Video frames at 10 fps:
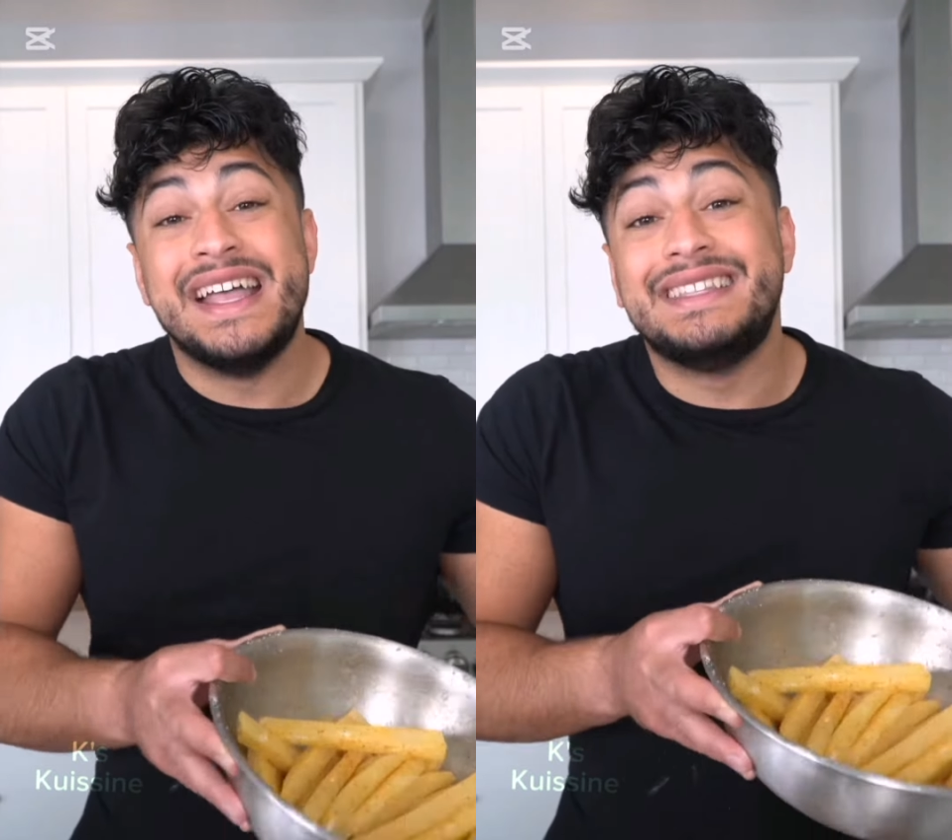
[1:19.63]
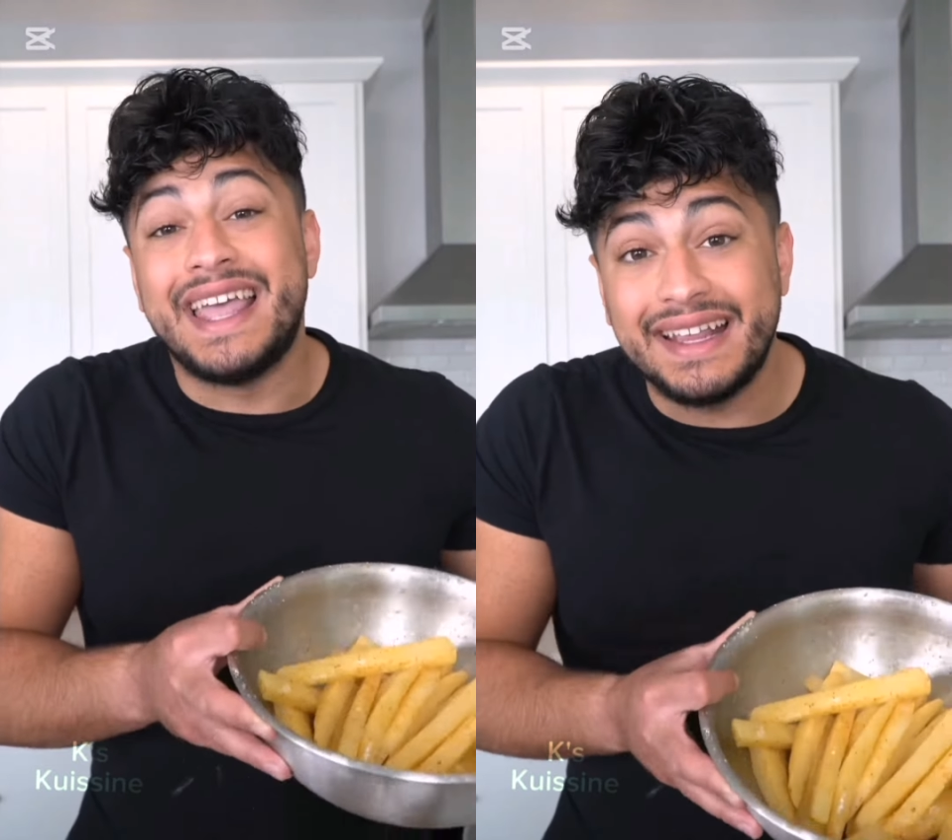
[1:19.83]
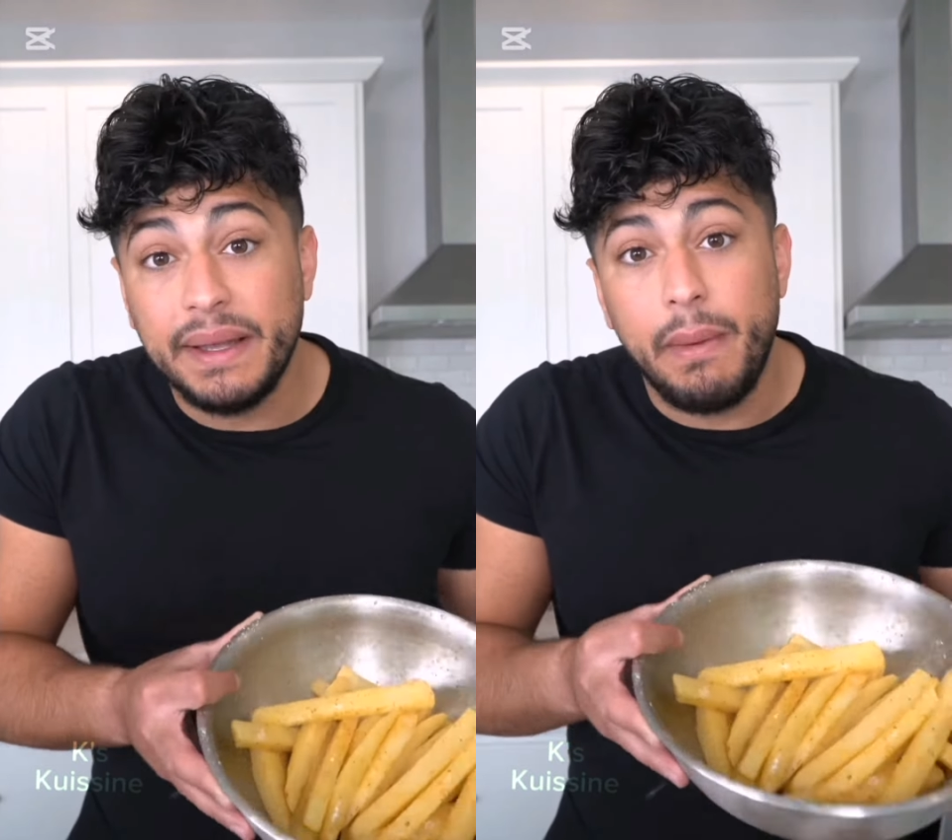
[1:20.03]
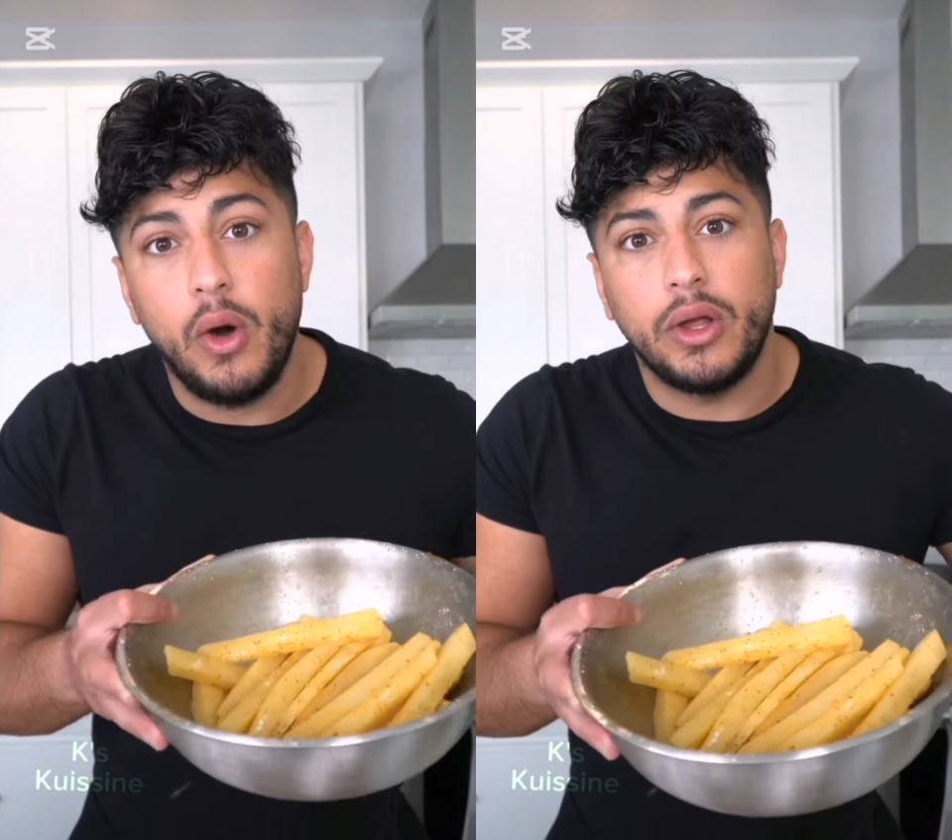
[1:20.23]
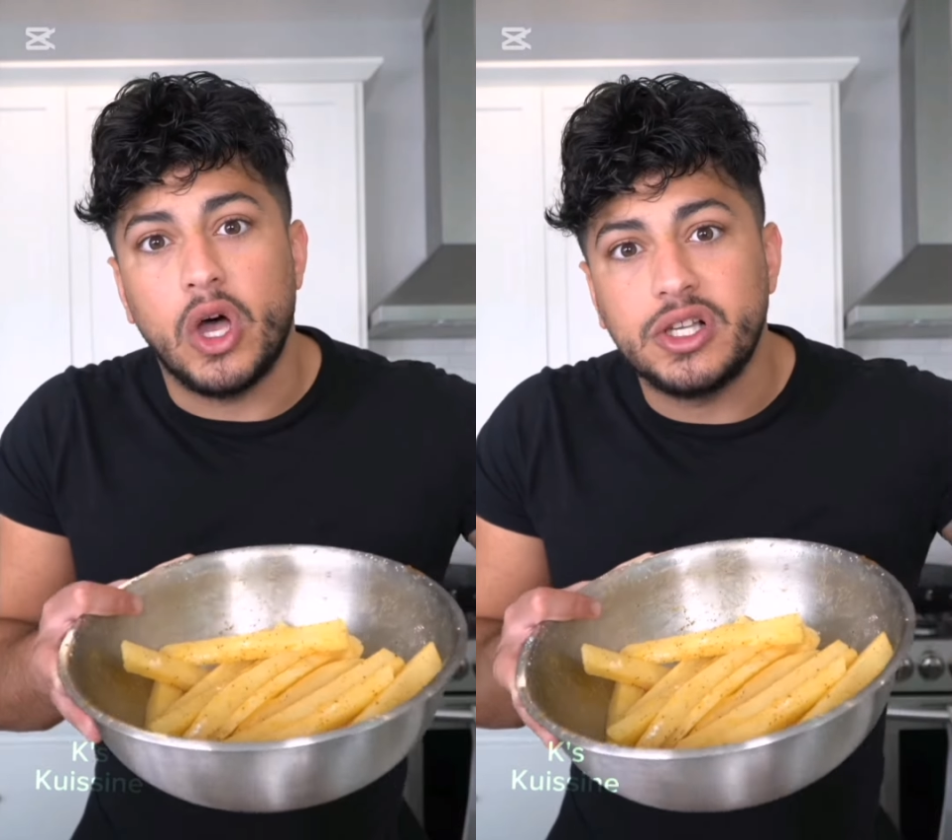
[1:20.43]
take them
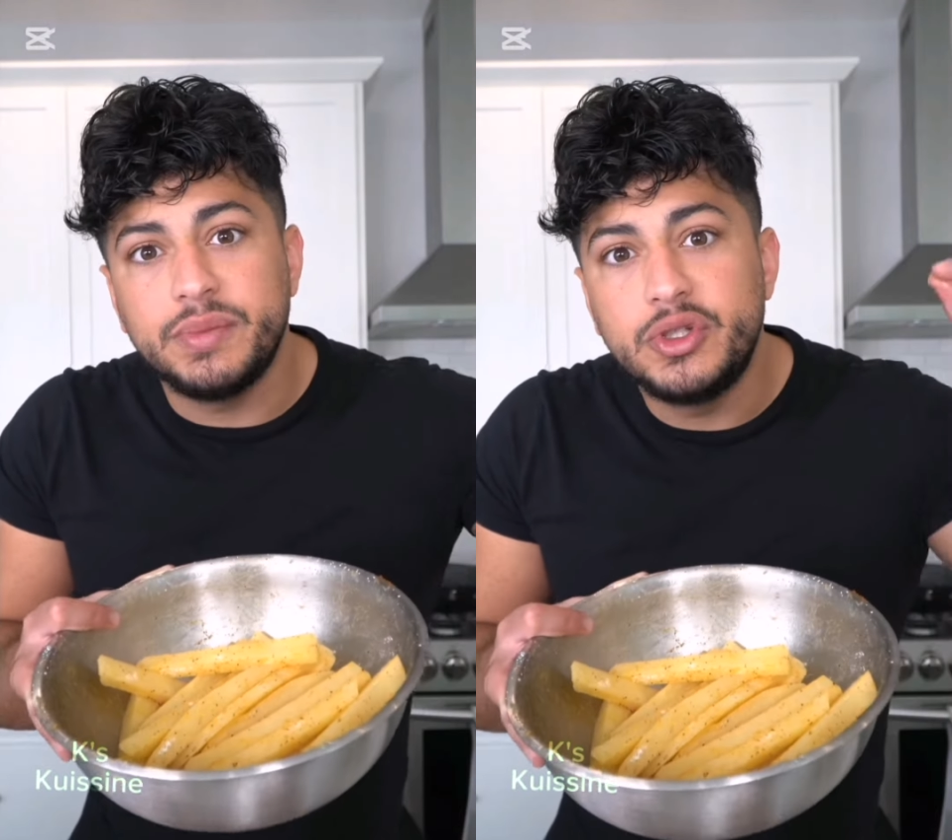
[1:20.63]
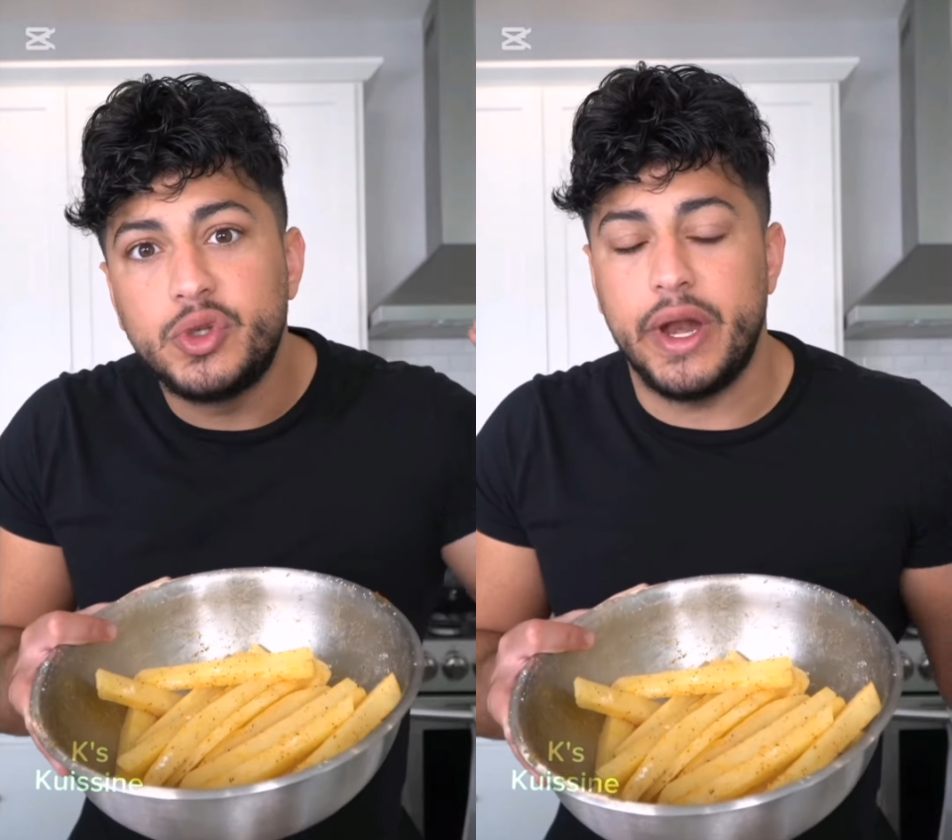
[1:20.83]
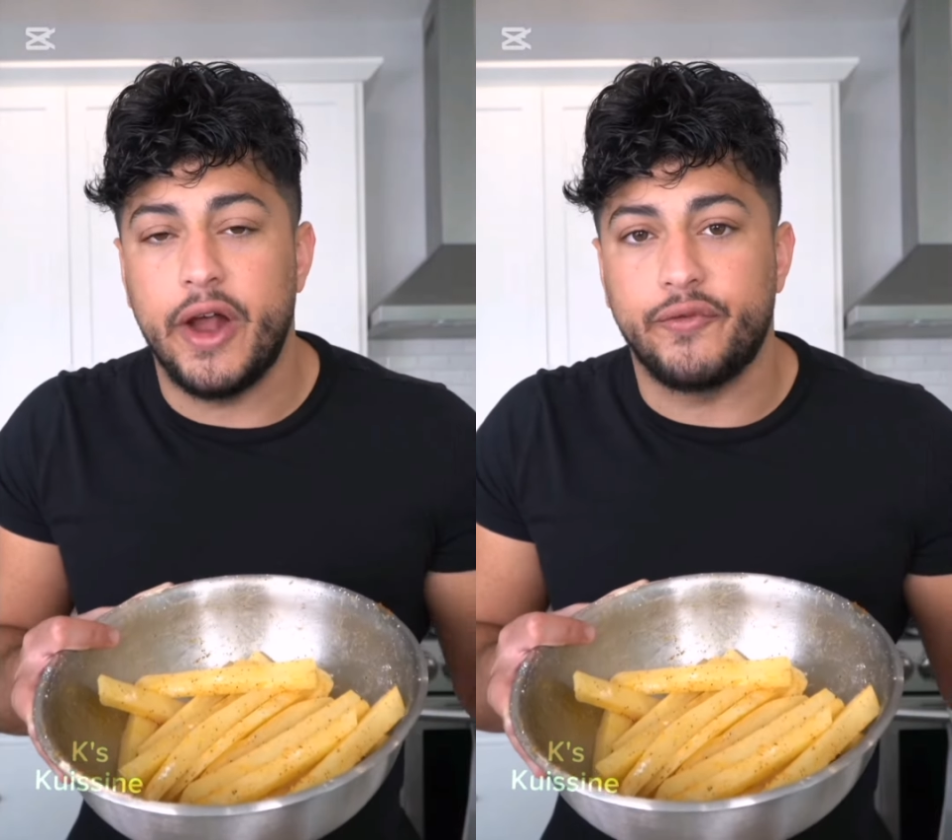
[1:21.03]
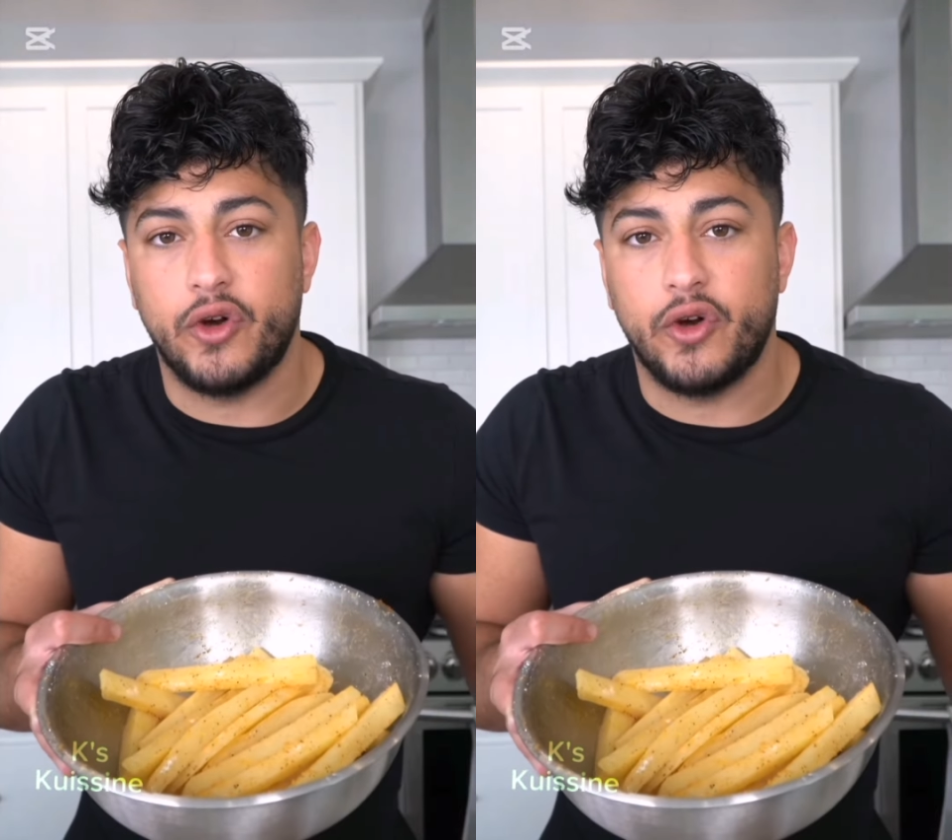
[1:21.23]
out and toss them into an air